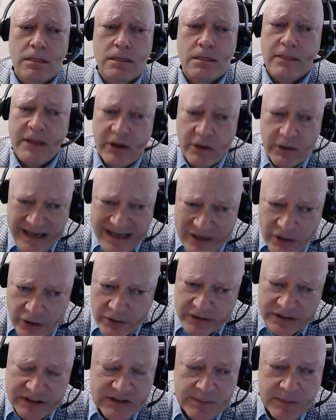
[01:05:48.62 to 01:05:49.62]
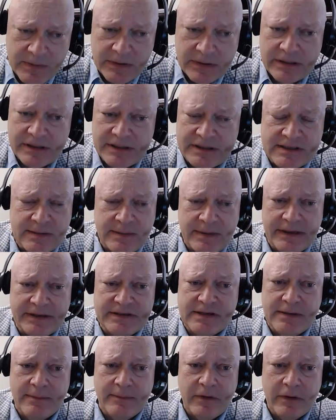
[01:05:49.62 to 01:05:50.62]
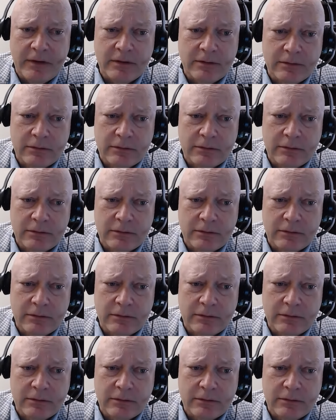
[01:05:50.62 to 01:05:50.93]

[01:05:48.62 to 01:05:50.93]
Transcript: their inner experience about something.